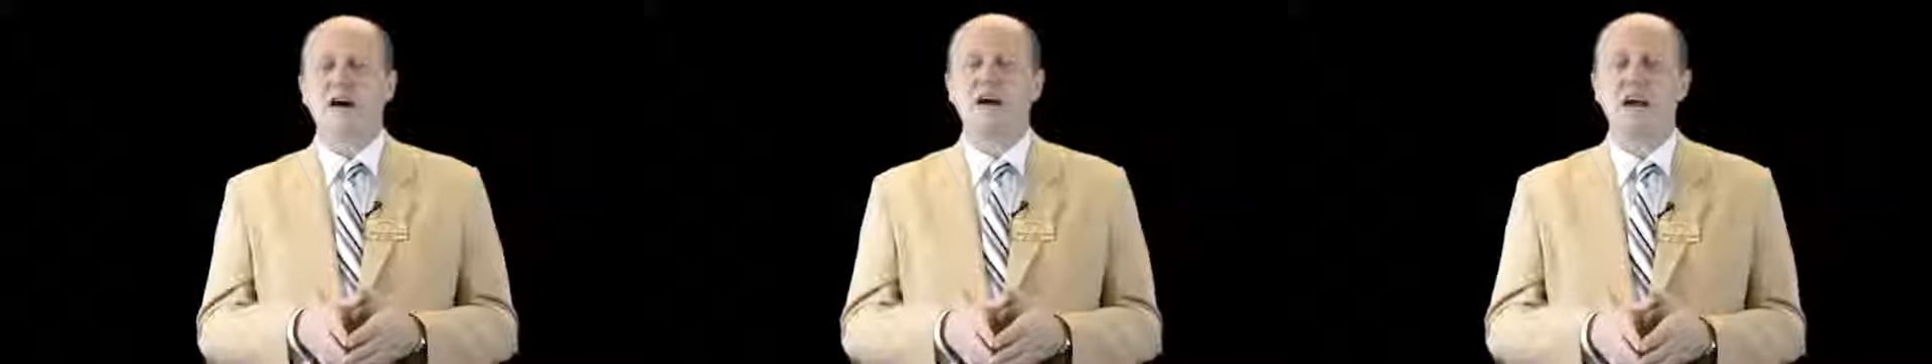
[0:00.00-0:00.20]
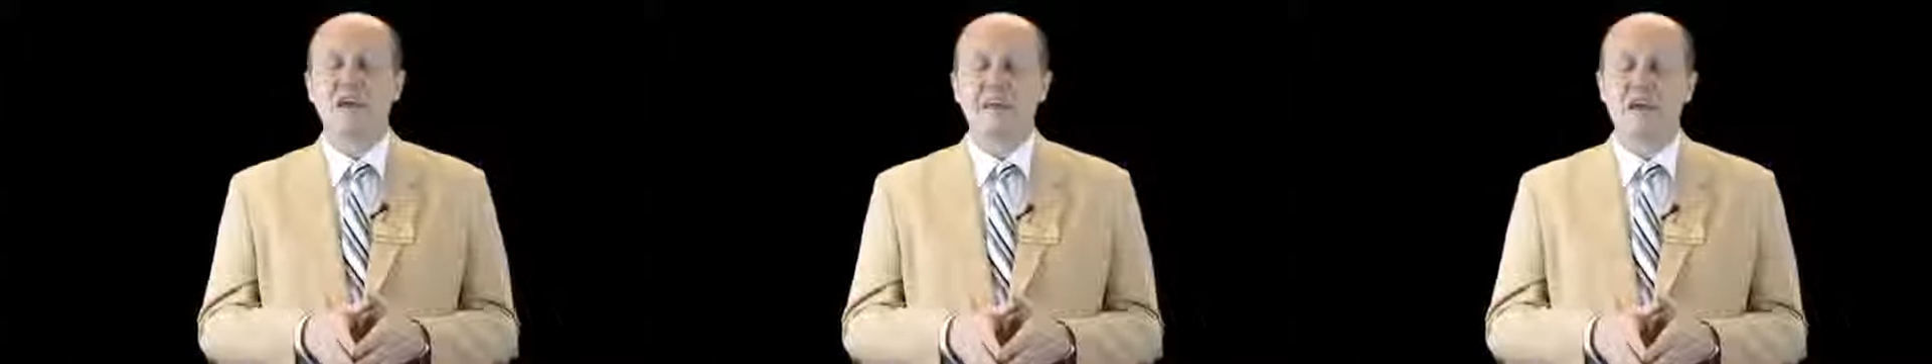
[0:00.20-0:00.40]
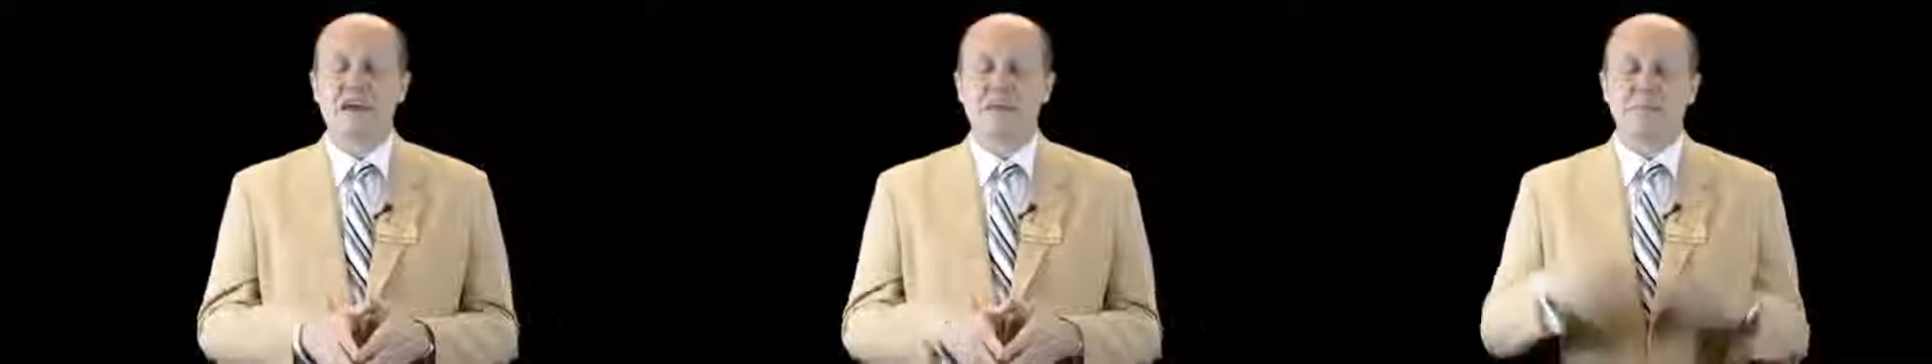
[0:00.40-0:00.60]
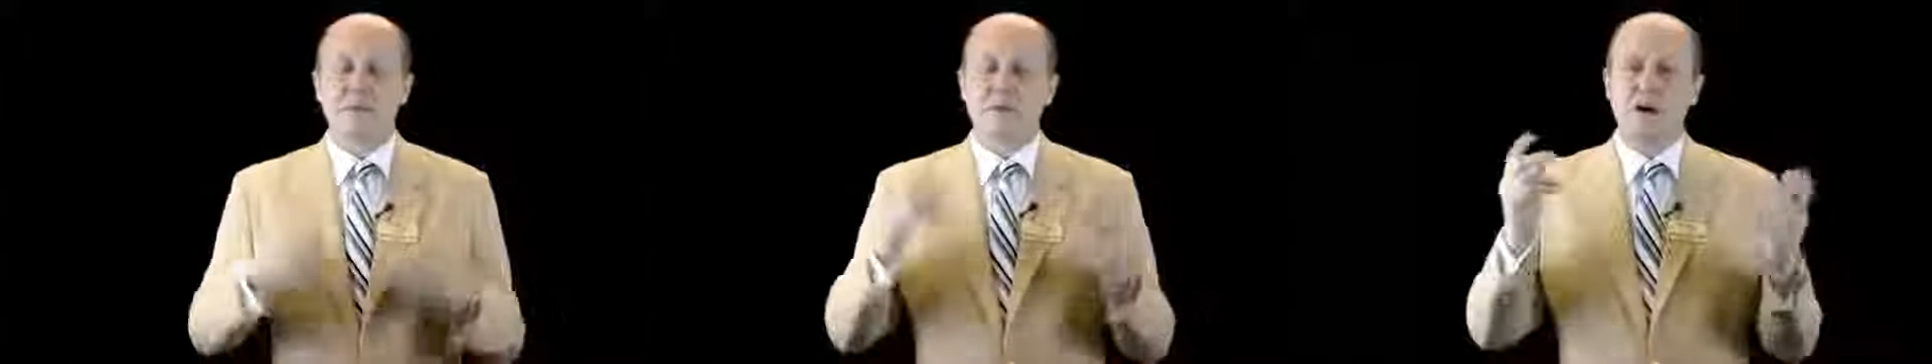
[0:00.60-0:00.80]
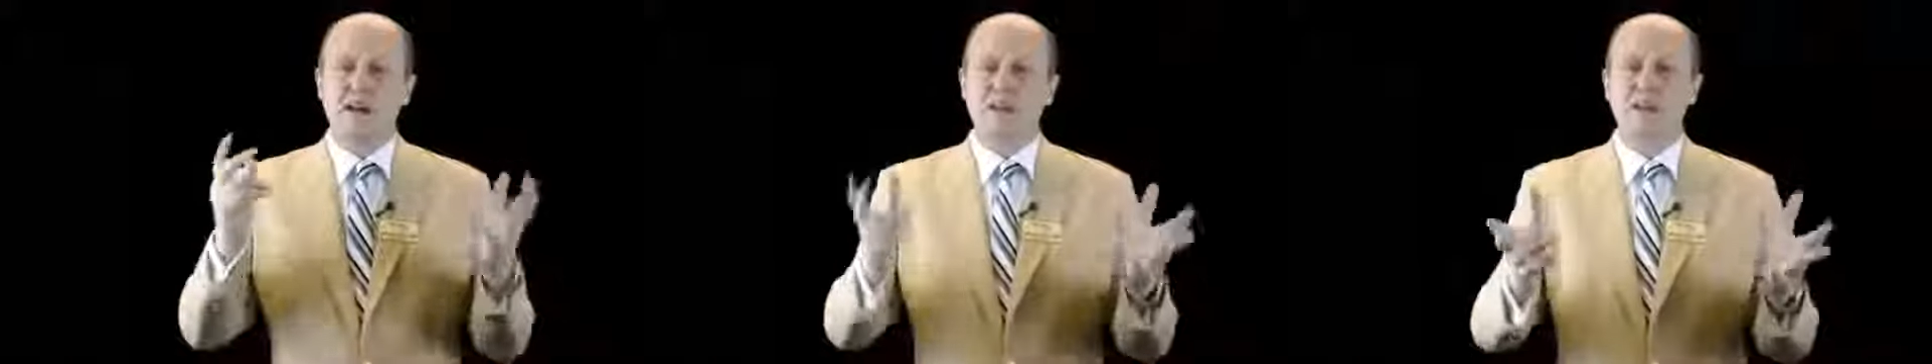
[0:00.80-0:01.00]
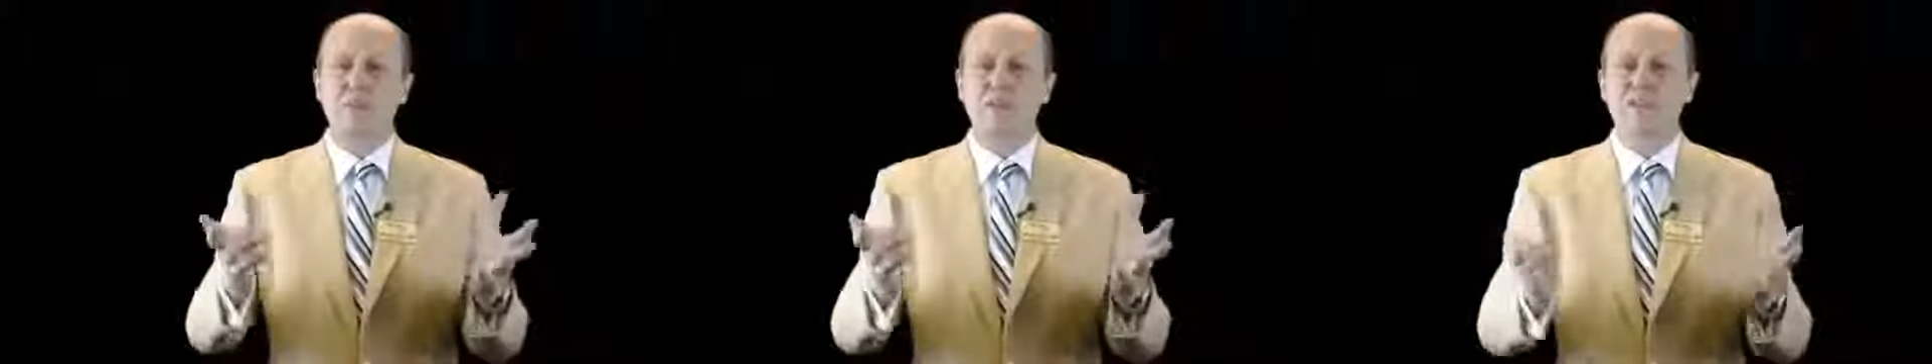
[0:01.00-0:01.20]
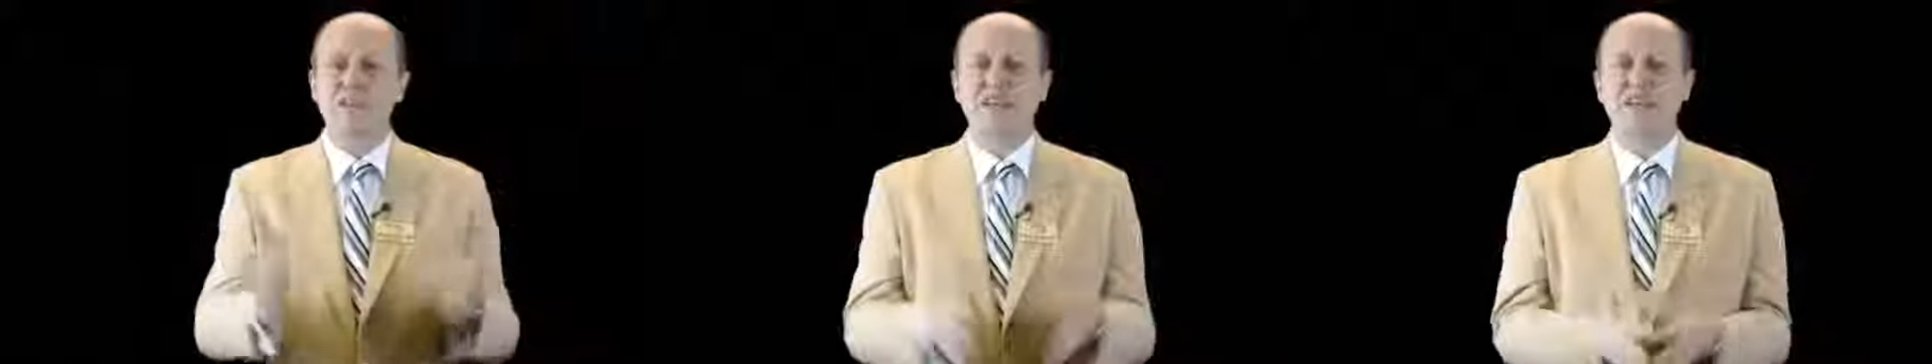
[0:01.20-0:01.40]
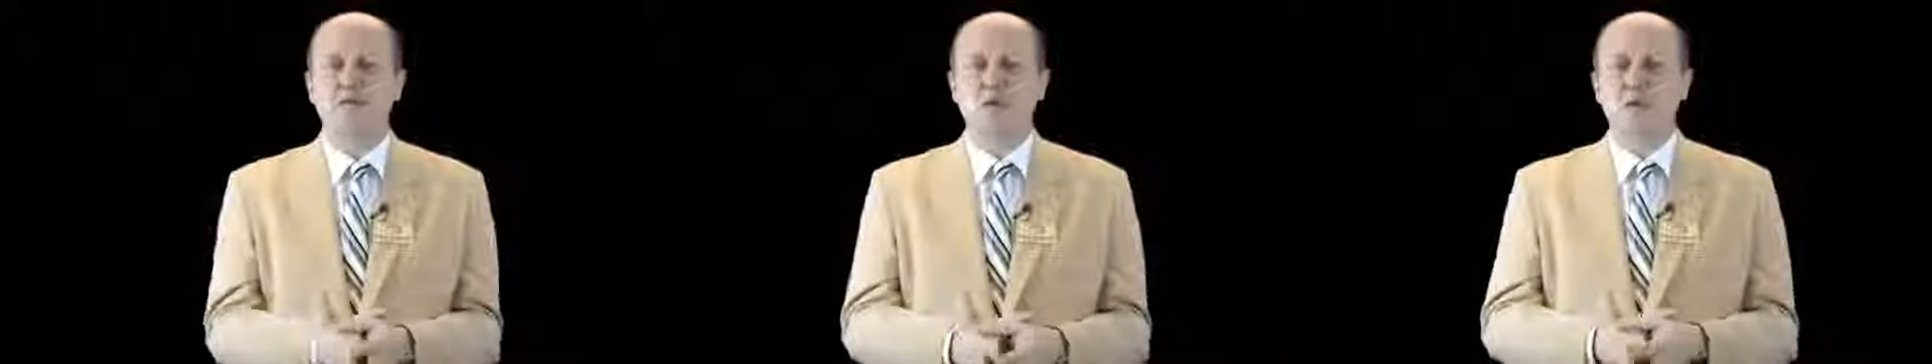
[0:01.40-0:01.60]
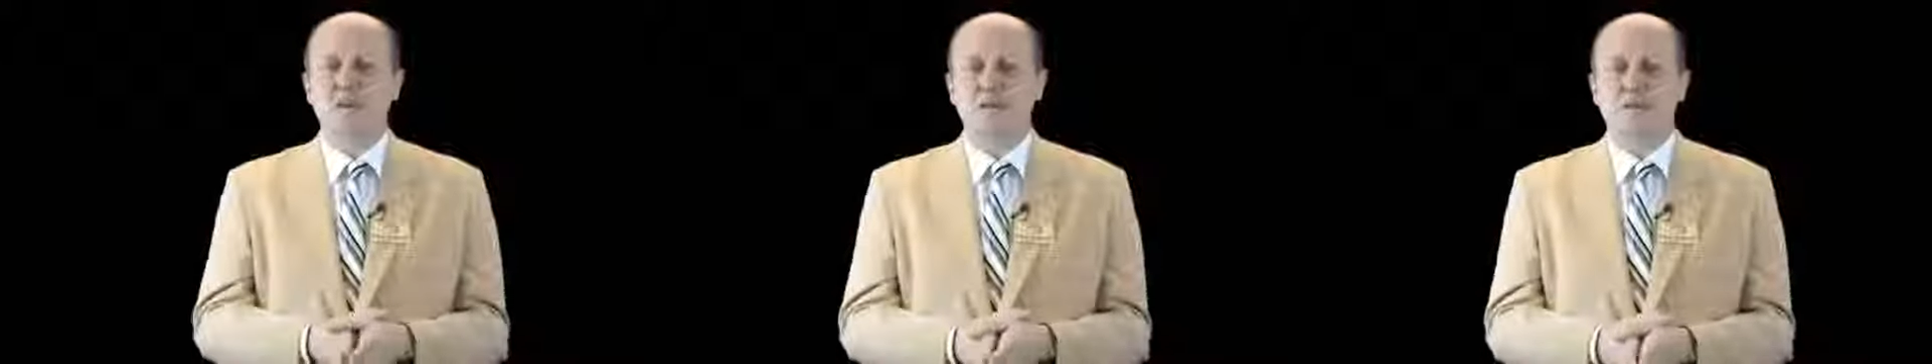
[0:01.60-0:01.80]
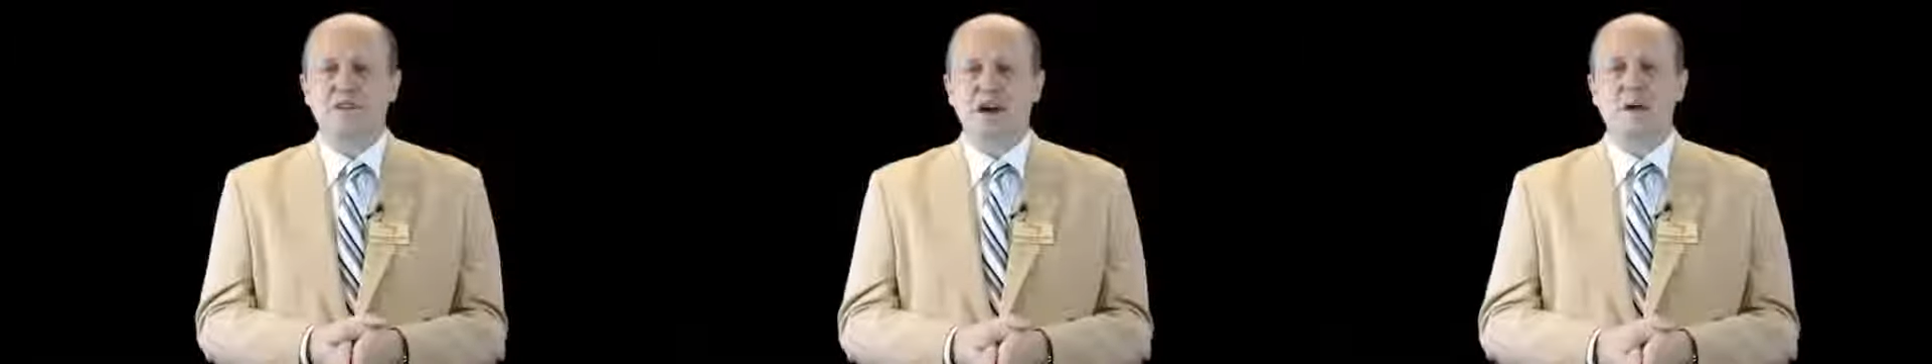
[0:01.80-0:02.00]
Hi there, my name is Steve Williams.